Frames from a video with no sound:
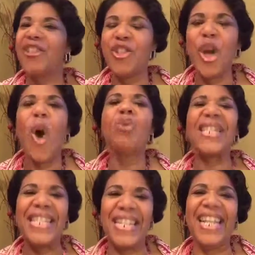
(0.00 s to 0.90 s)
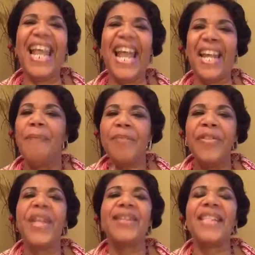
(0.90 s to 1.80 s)
Don't delay.
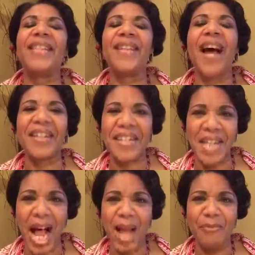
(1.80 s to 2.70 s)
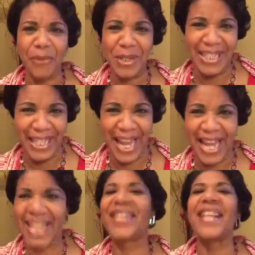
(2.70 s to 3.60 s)
This is not a time for
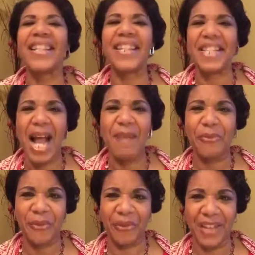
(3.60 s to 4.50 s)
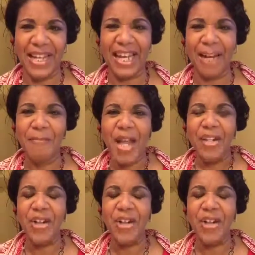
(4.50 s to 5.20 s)
delay. It's not a time for thinking.